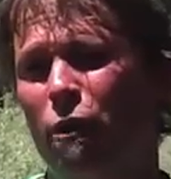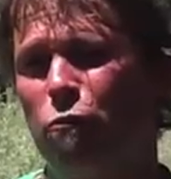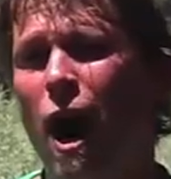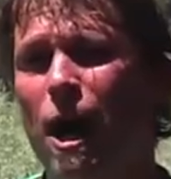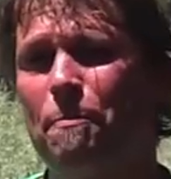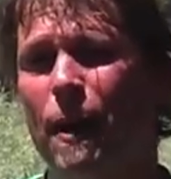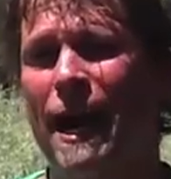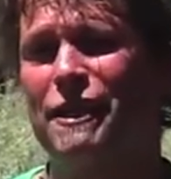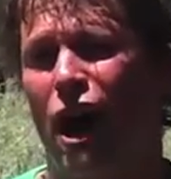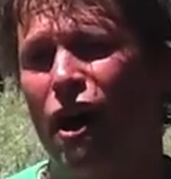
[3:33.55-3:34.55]
a rock
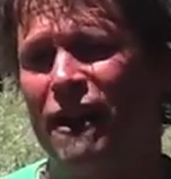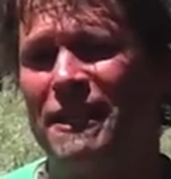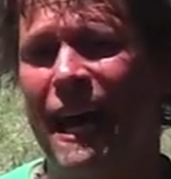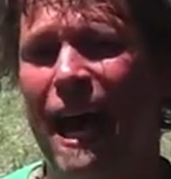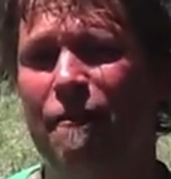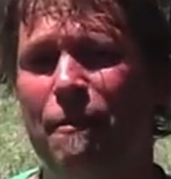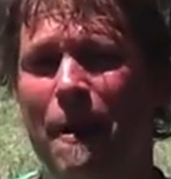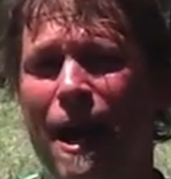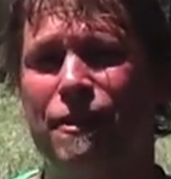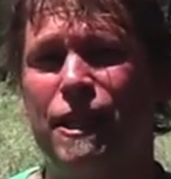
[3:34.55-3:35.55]
breaks on the side of a
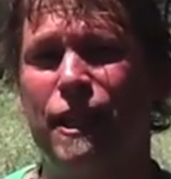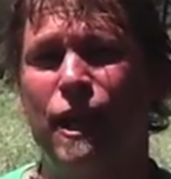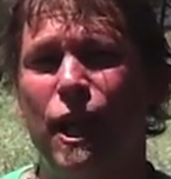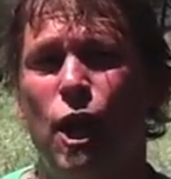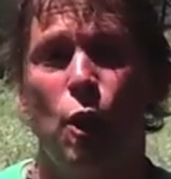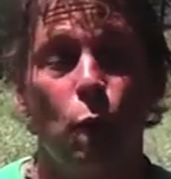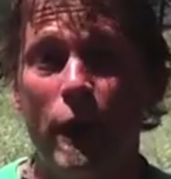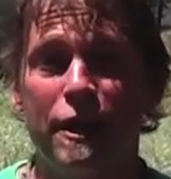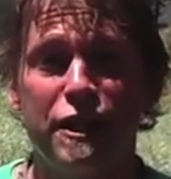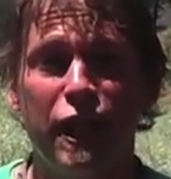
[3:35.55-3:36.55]
mountain,
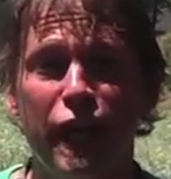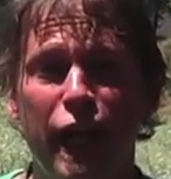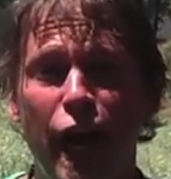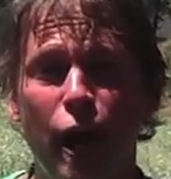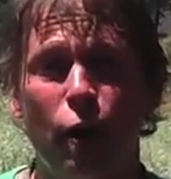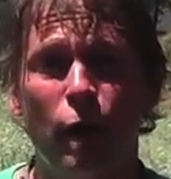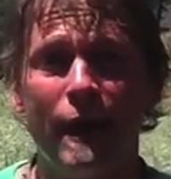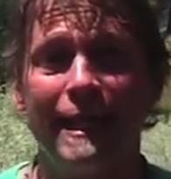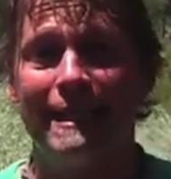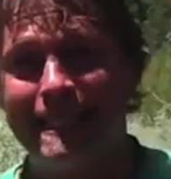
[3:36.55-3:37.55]
where is it going to go?
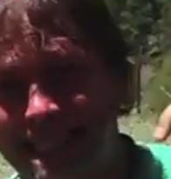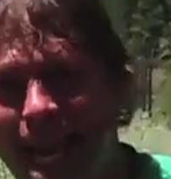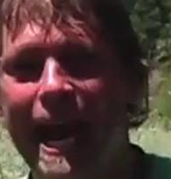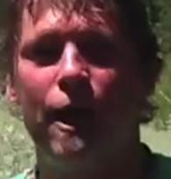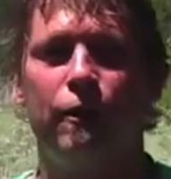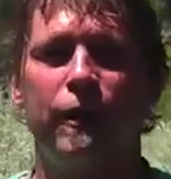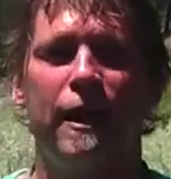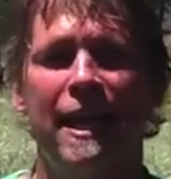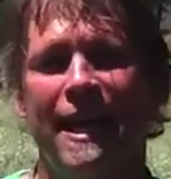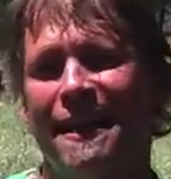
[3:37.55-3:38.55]
Down!
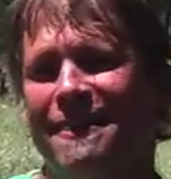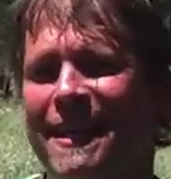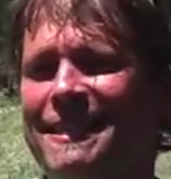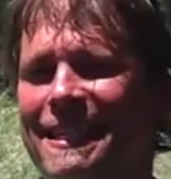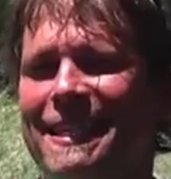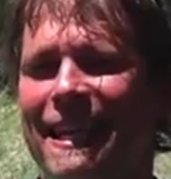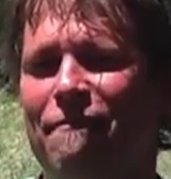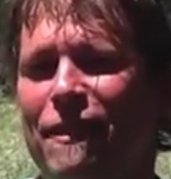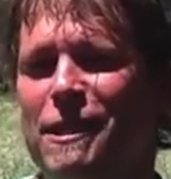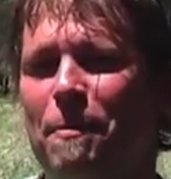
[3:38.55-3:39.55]
This is the
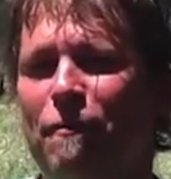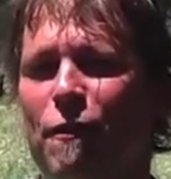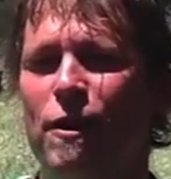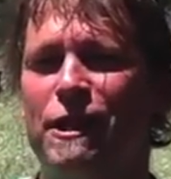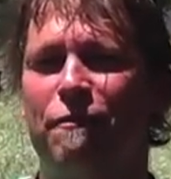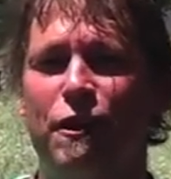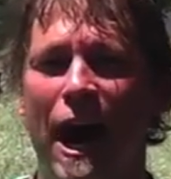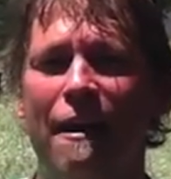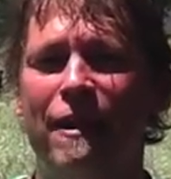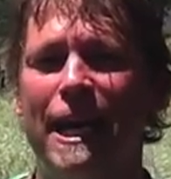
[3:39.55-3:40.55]
invisible force of
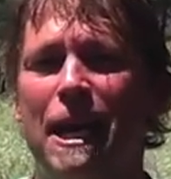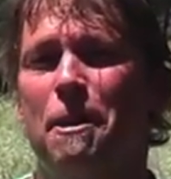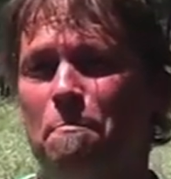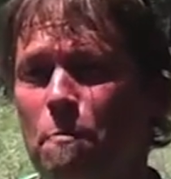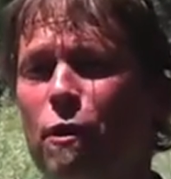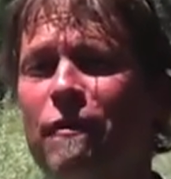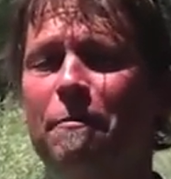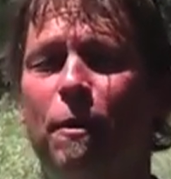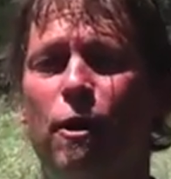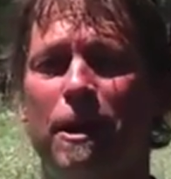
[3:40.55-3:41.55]
gravity
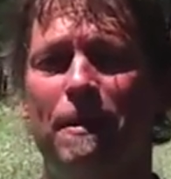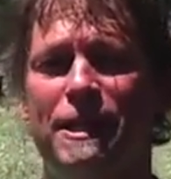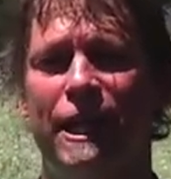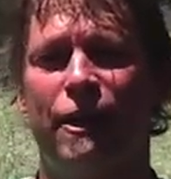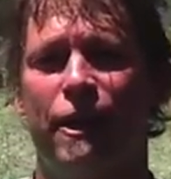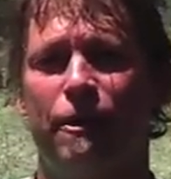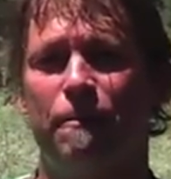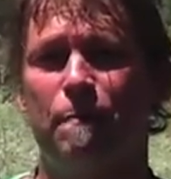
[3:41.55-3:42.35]
moving broken material.